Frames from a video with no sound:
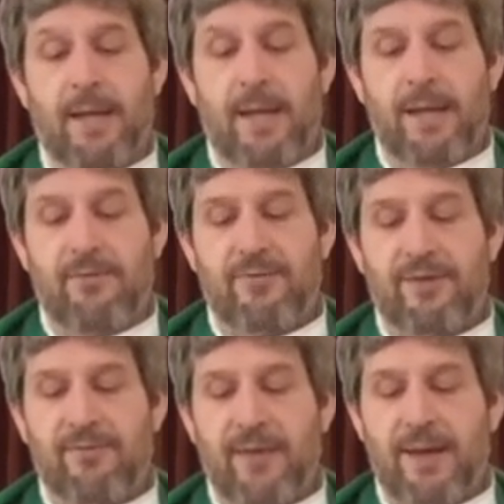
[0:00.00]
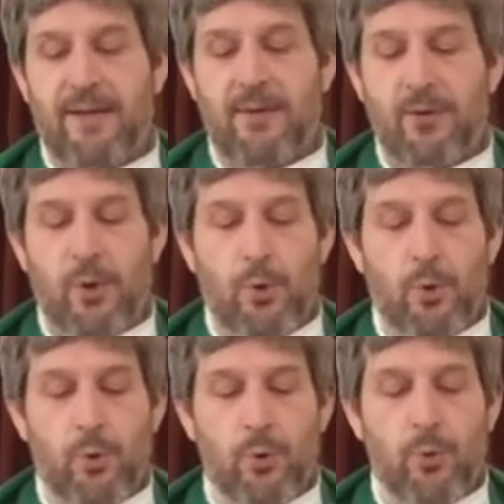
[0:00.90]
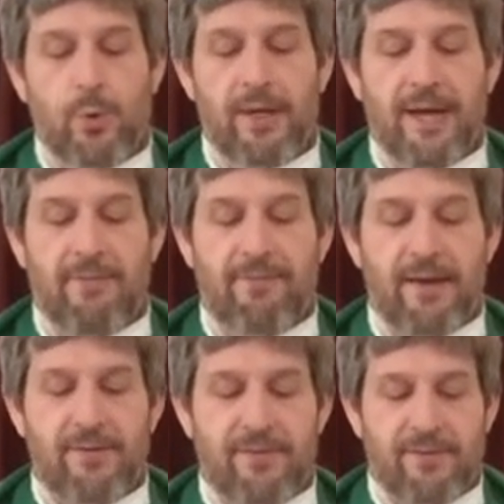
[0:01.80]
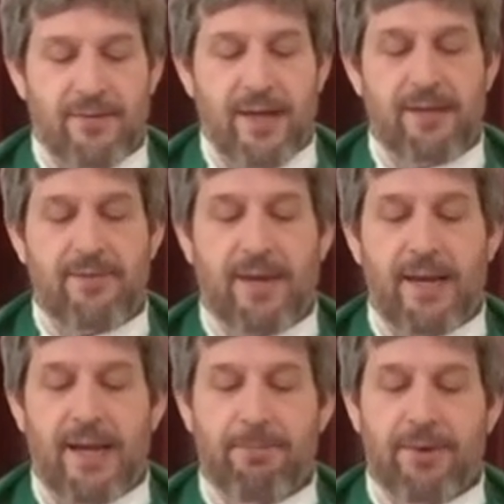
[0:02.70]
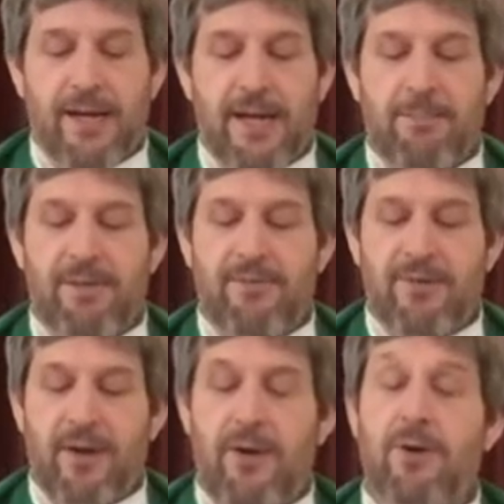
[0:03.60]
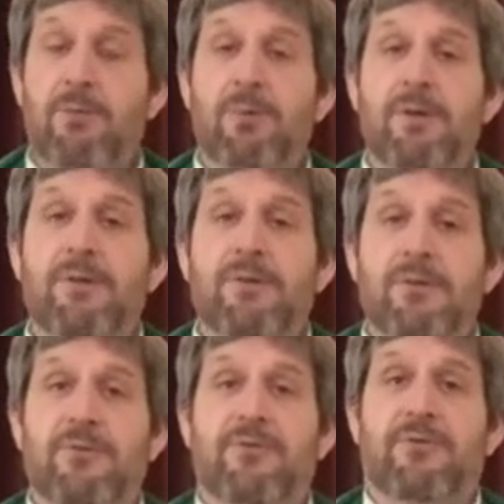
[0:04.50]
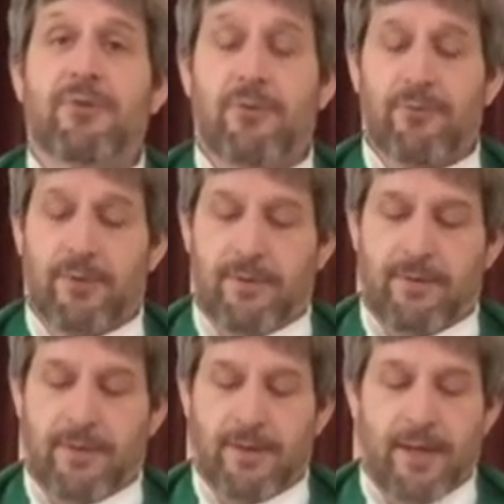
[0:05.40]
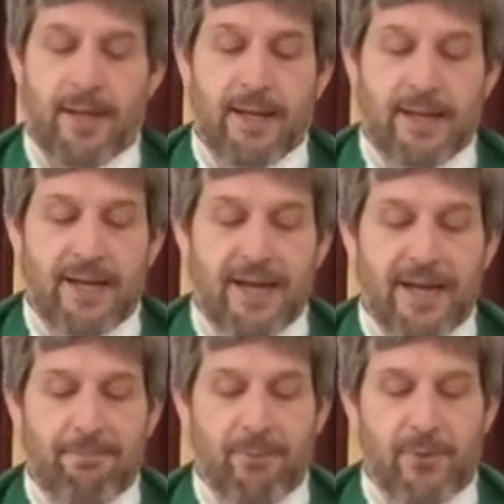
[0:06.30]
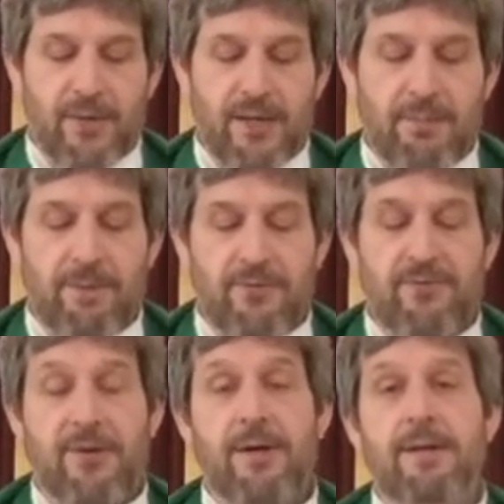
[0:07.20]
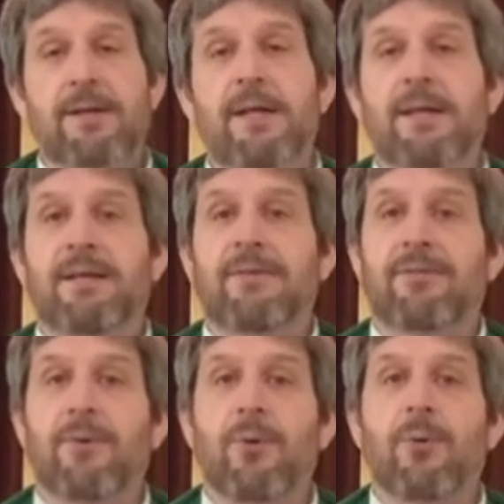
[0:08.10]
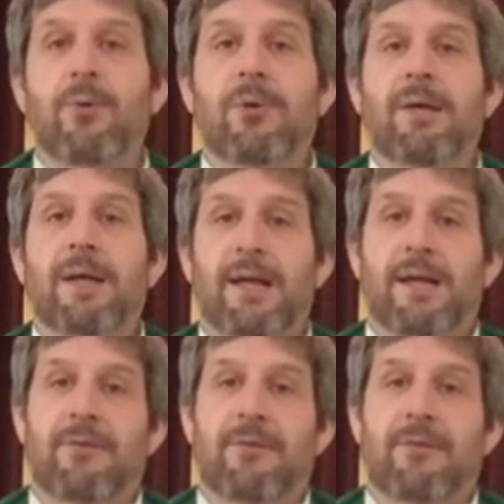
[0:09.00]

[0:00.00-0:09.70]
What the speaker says: And she said, who would have said to Abraham that Sarah would nurse children? Yet I have borne him a son in his old age.